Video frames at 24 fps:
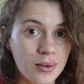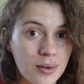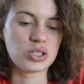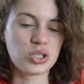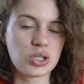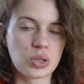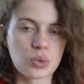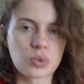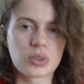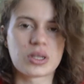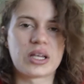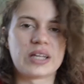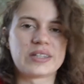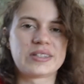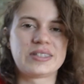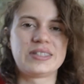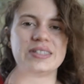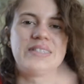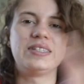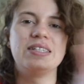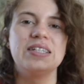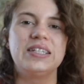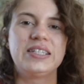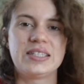Don't let the
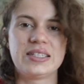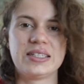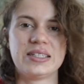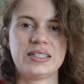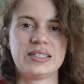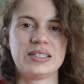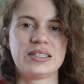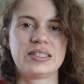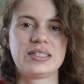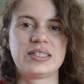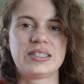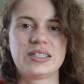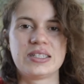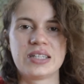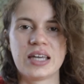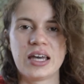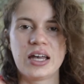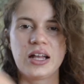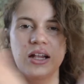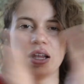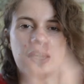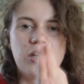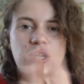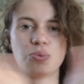distance
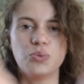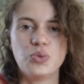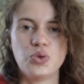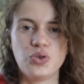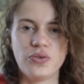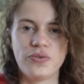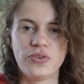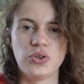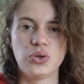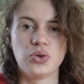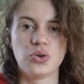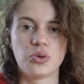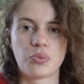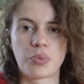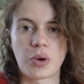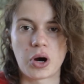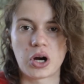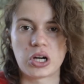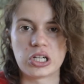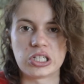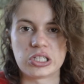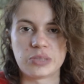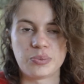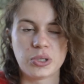like move you
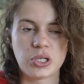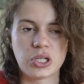apart,